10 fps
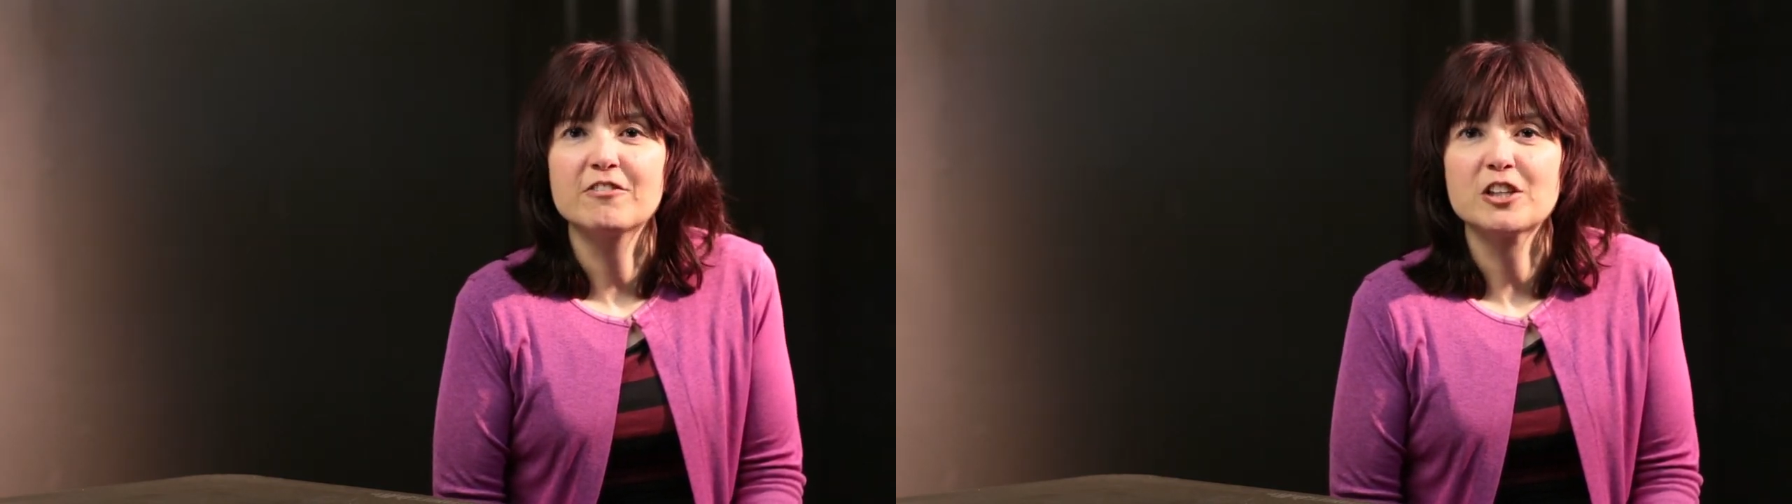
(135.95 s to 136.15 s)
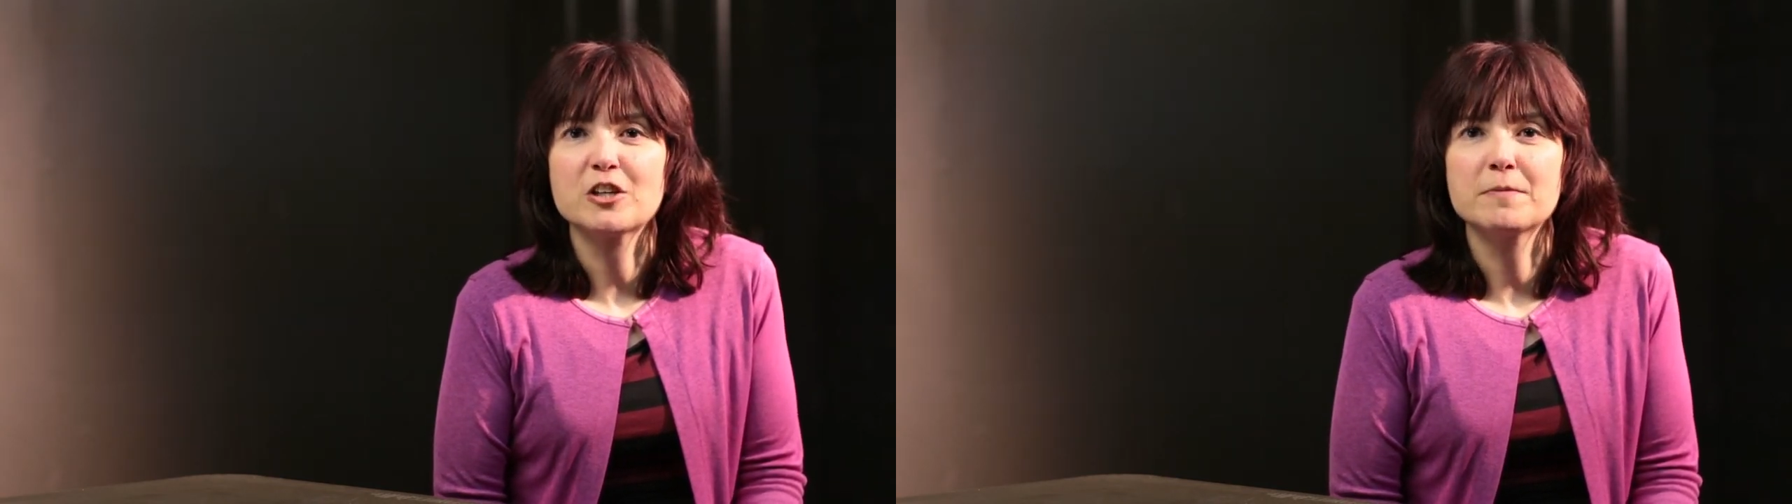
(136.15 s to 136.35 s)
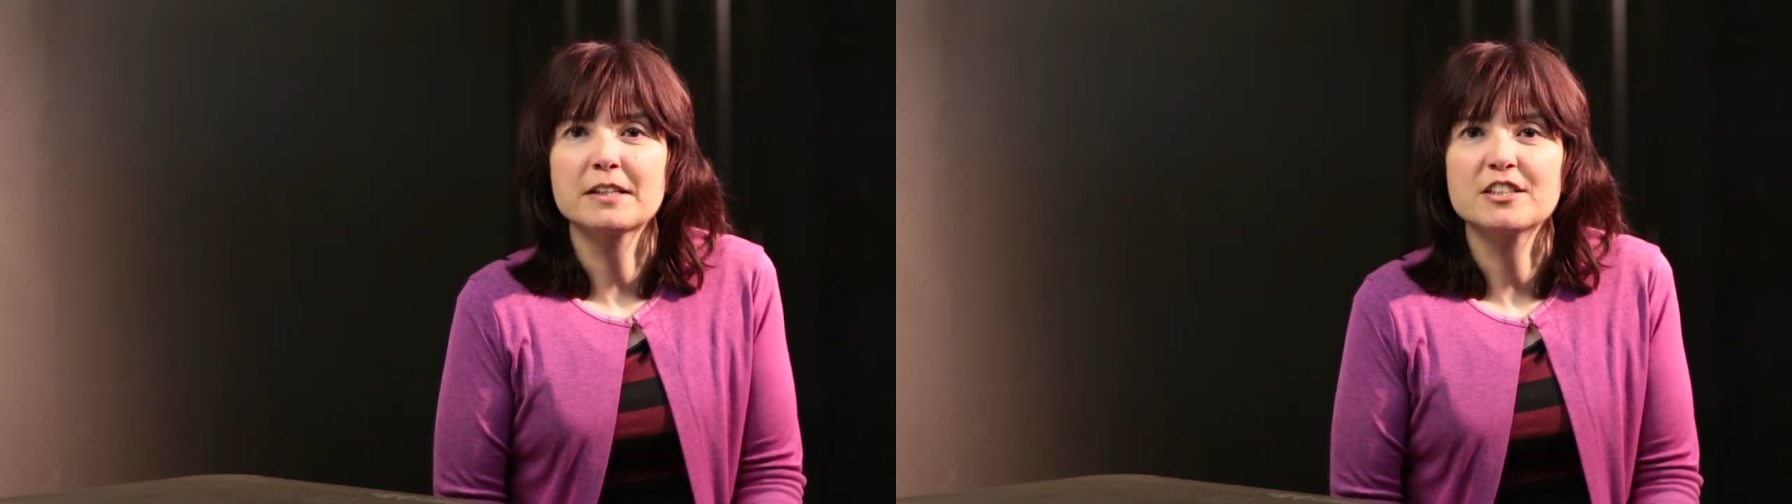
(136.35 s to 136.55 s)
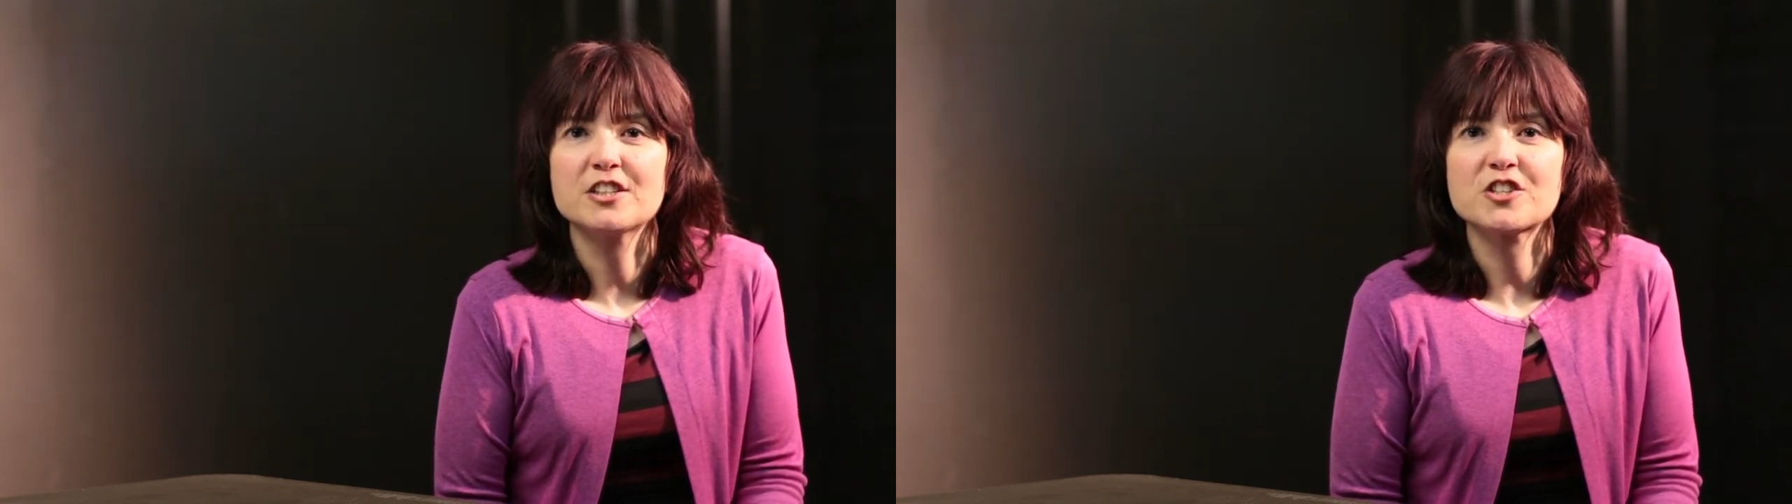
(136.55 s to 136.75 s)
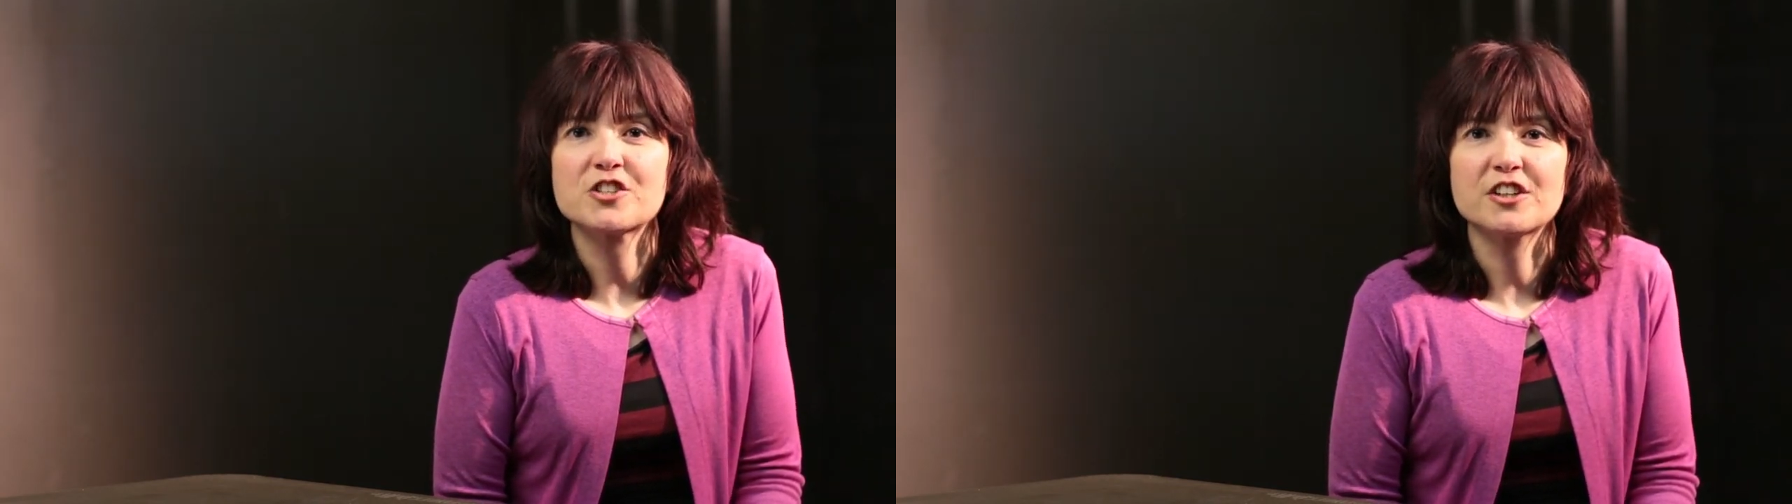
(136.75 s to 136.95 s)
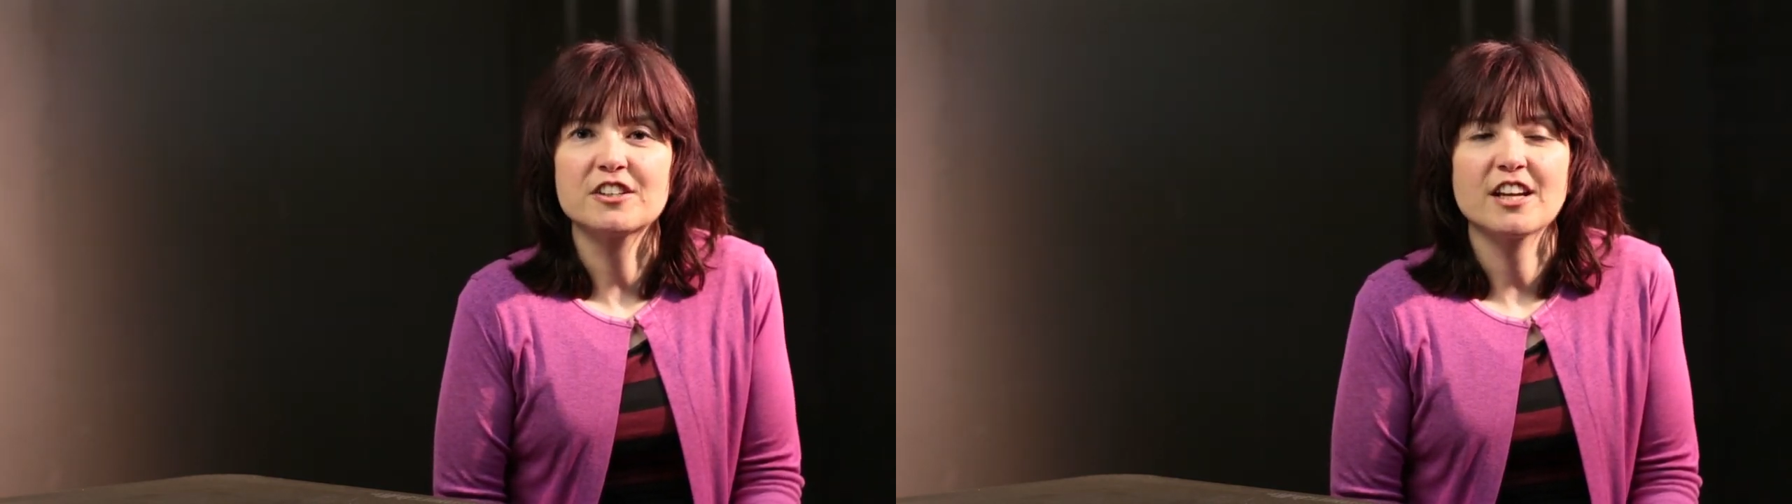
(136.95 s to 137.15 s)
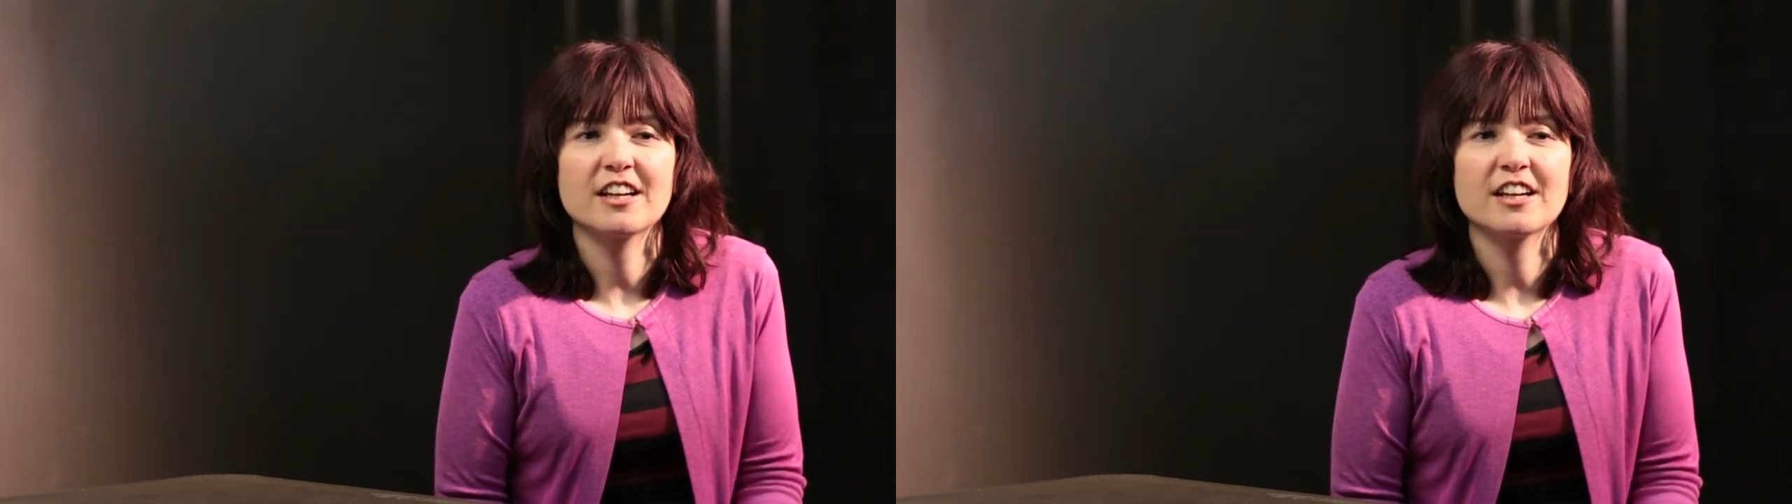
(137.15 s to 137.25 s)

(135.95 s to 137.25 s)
of the human condition,